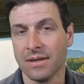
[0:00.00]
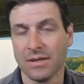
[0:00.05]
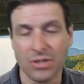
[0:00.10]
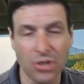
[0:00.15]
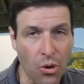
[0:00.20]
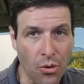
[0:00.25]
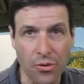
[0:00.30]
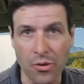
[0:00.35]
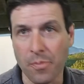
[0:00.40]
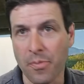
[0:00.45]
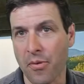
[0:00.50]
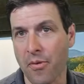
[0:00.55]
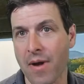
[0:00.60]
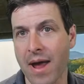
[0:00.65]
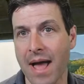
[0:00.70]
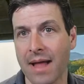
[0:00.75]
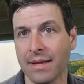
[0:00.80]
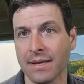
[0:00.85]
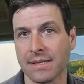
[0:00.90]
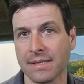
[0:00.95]
Total
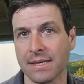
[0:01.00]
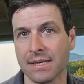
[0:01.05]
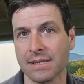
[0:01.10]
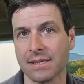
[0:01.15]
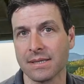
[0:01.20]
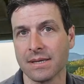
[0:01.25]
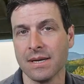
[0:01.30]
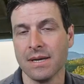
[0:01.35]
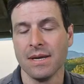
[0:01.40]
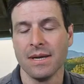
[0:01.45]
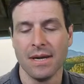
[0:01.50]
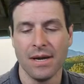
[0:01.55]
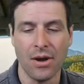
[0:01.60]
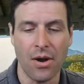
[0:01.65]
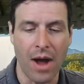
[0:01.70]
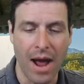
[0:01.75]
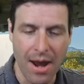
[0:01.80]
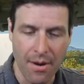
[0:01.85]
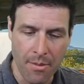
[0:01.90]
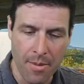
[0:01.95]
paralysis.
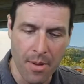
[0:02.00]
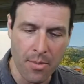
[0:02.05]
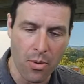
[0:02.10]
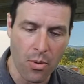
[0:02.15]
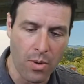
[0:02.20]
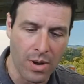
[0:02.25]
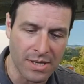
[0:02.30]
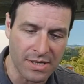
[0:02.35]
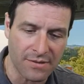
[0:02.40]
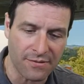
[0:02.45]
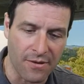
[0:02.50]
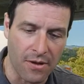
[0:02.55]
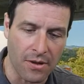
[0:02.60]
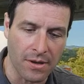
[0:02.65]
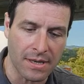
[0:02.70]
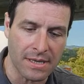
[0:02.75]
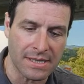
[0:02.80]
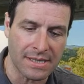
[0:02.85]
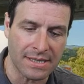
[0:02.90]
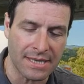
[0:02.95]
I remember once
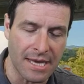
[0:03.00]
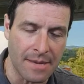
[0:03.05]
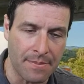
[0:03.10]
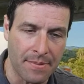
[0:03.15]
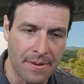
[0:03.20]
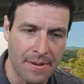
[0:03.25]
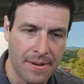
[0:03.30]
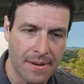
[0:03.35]
falling asleep,